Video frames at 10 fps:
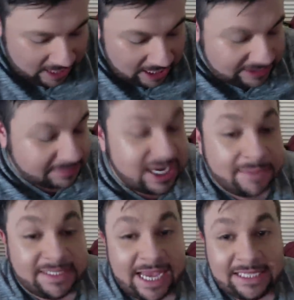
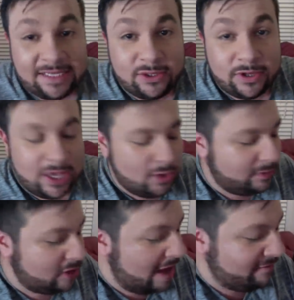Sometimes I answer the door to the Uber
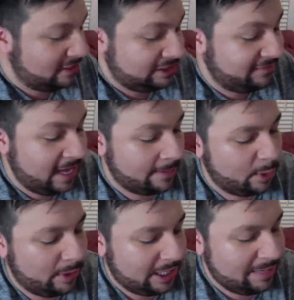driver and just forget I'm
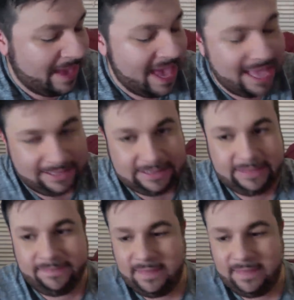not wearing any pants.